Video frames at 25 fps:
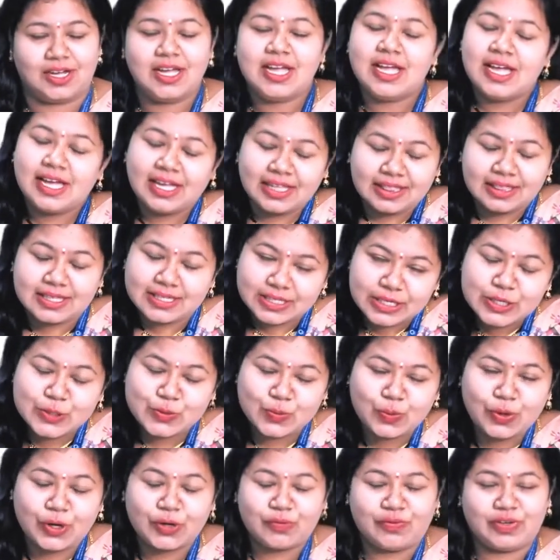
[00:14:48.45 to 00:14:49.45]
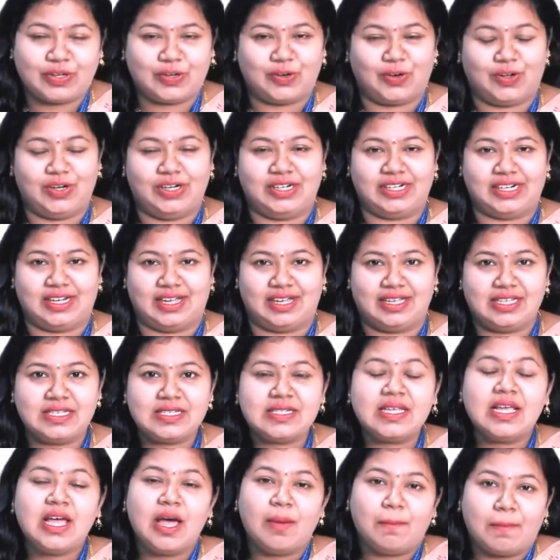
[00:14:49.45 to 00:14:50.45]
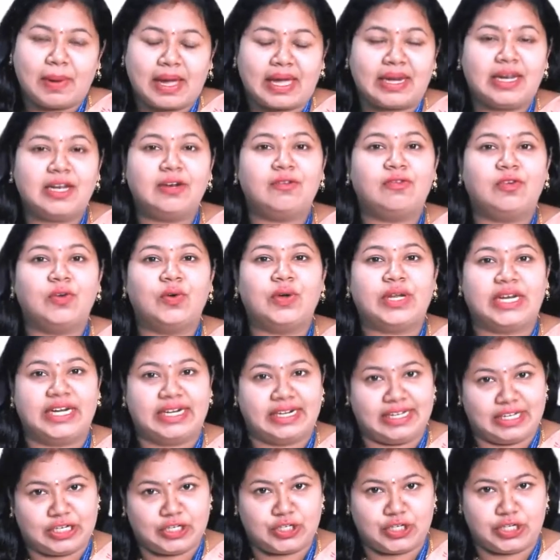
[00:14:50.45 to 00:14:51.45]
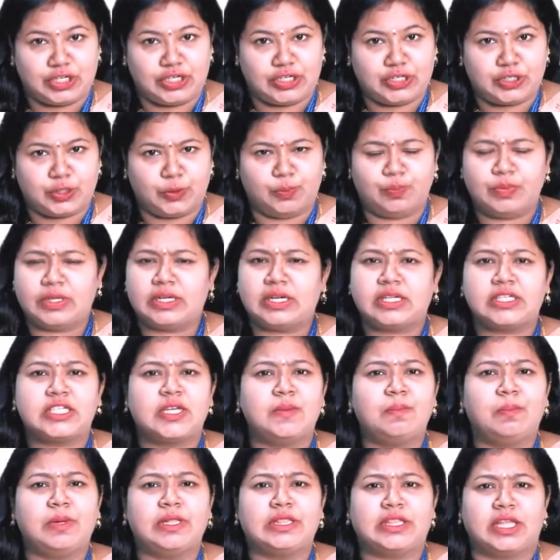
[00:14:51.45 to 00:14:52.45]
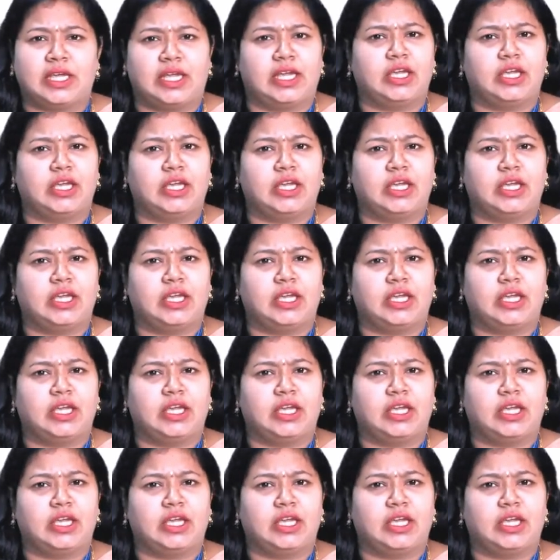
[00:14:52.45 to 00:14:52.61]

This is what we call it as parallel flow heat exchanger. It's a simple thing.